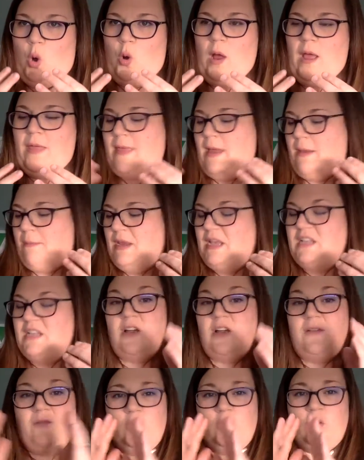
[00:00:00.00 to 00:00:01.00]
and that means our
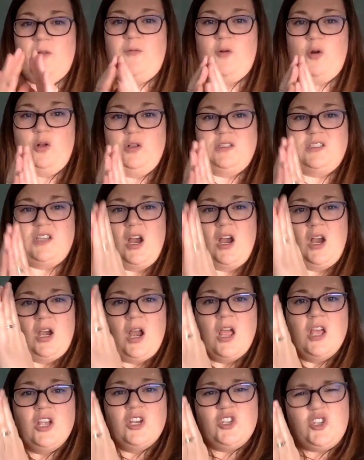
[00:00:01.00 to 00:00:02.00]
vocal folds are
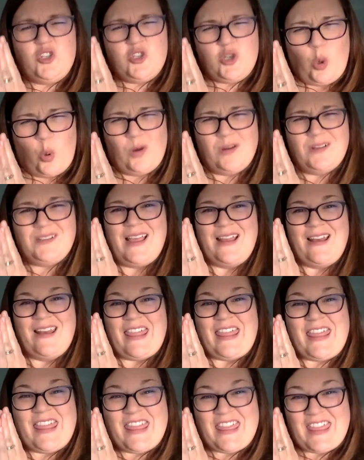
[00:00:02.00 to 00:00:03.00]
short and
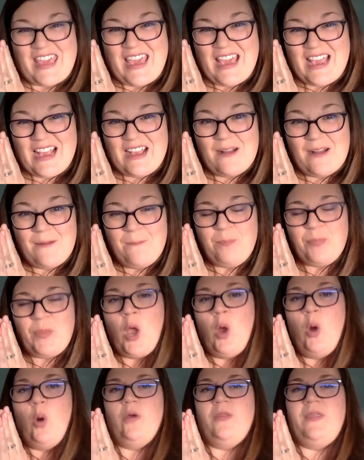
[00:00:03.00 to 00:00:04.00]
thick,
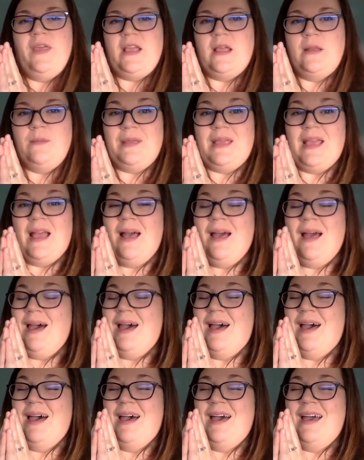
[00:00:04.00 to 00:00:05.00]
or they can be
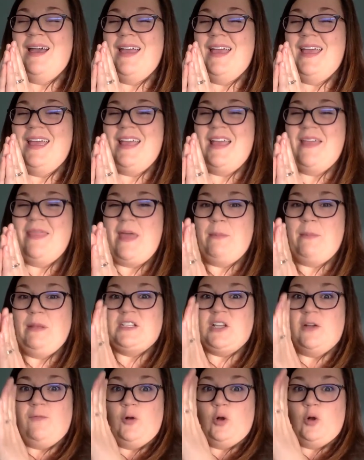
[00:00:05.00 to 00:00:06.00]
high, and that means
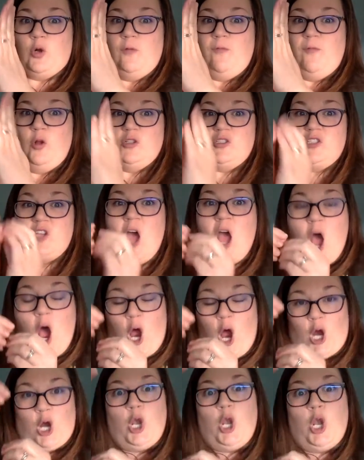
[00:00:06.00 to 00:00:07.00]
our vocal folds
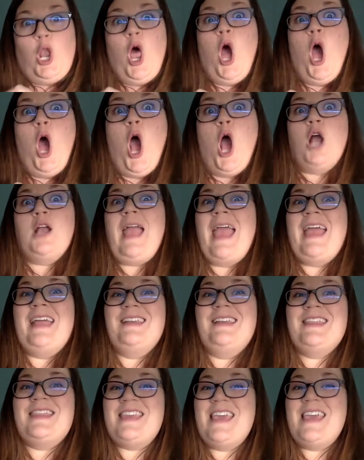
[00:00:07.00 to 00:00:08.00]
are long and
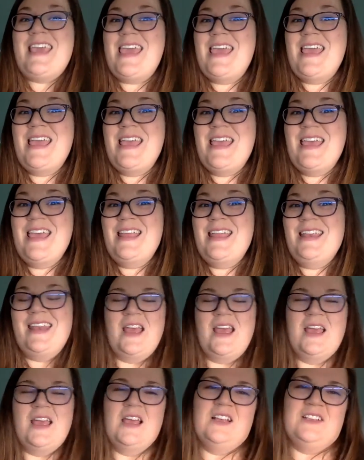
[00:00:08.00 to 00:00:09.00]
thin.
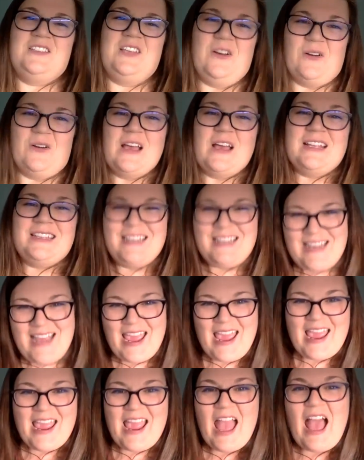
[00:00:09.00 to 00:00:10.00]
So
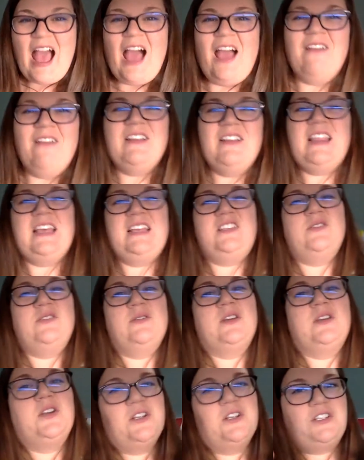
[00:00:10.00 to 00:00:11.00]
today, I would like to
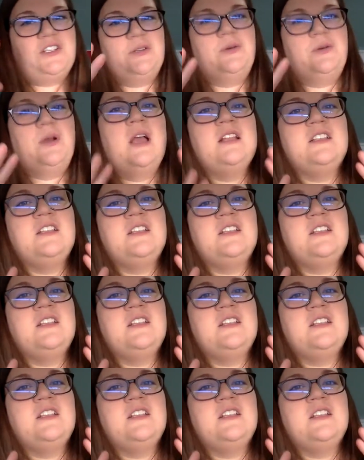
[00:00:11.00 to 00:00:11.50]
encourage you to